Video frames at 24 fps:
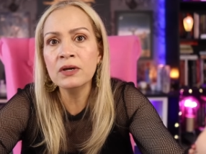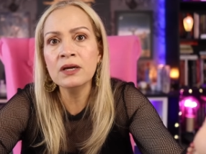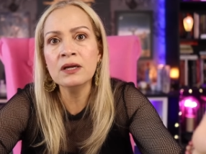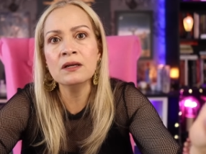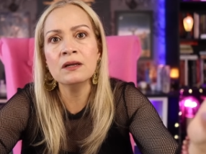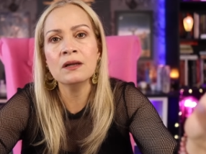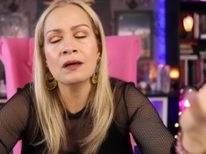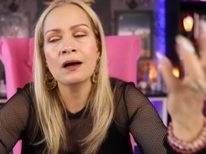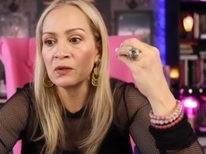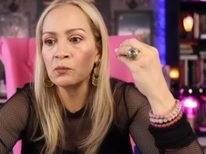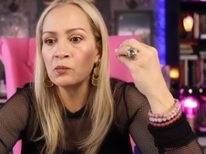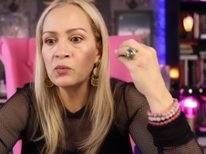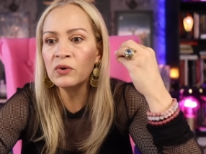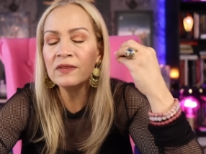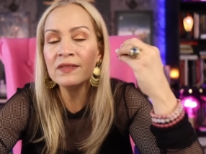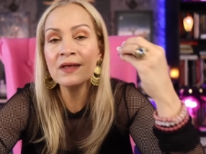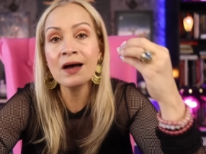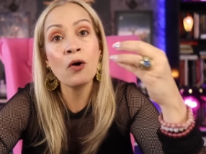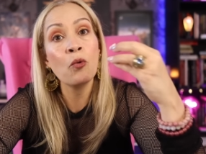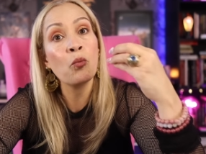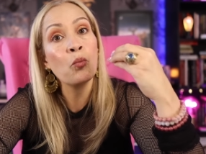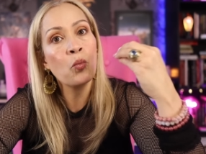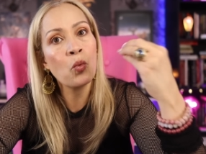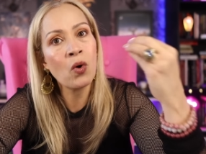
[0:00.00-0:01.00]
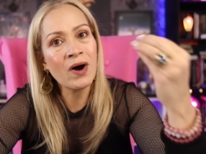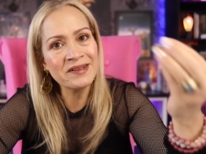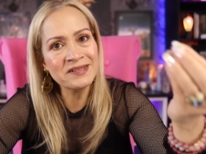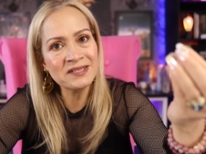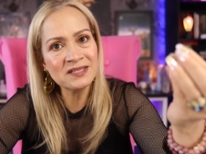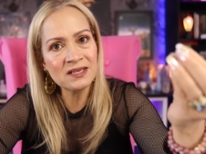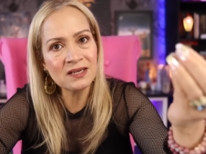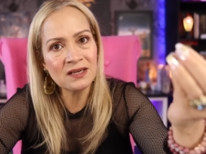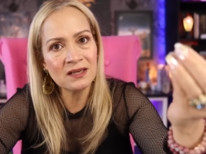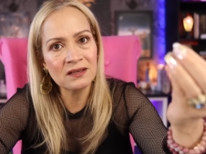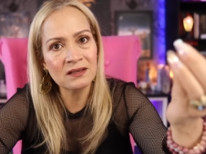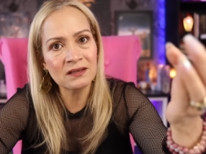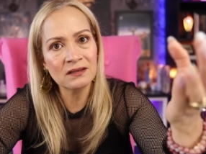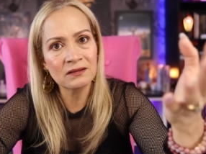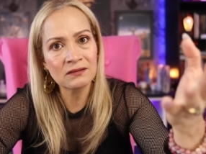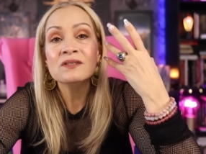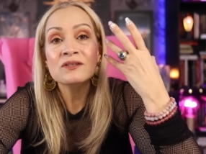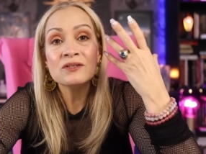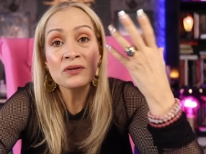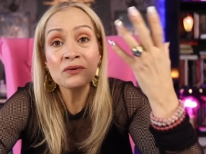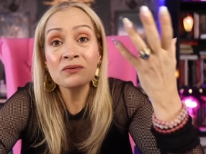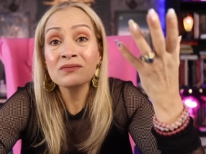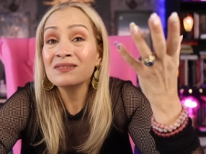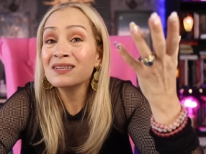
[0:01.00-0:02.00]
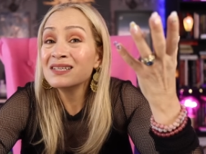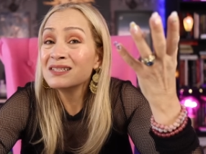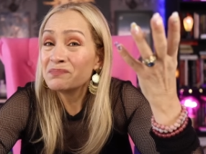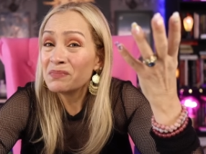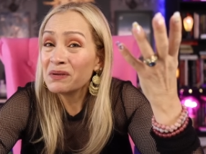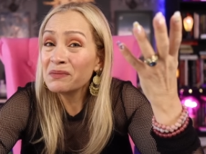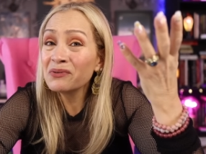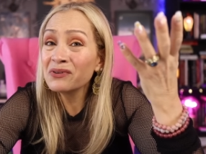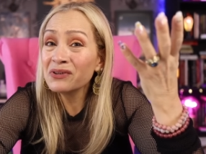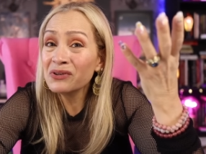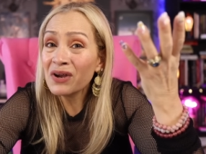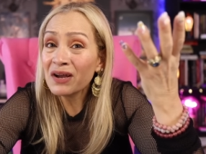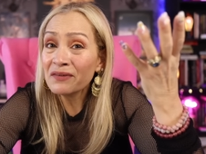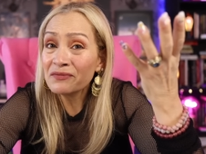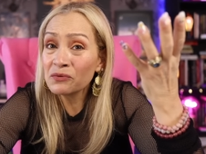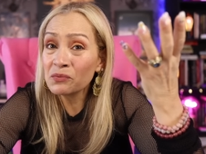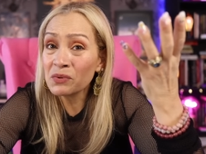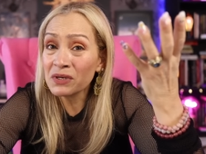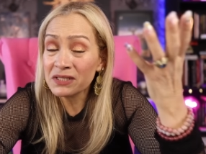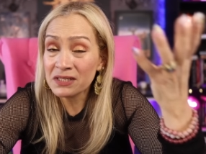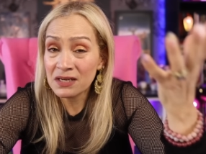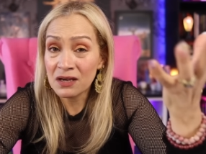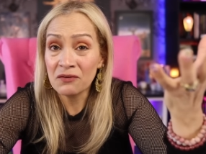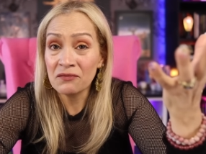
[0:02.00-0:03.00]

it without wanting. So there's people you have to watch